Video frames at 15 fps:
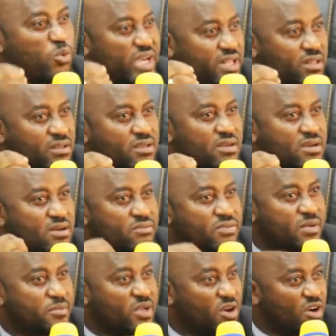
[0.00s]
will
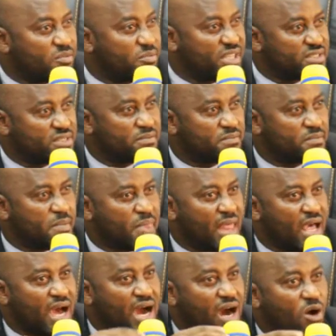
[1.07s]
from the government,
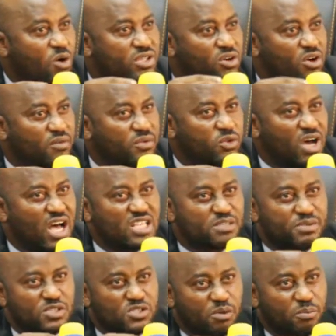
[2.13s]
how the governor has
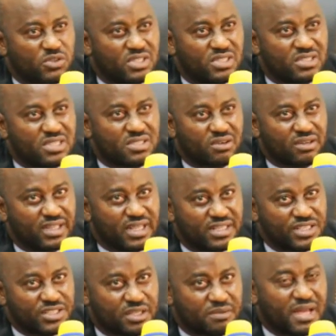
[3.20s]
been supporting this
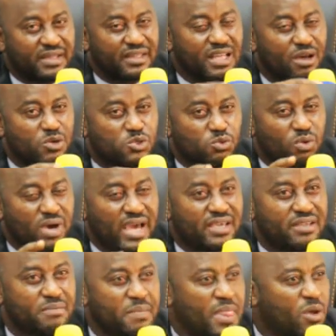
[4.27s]
organization, and that was why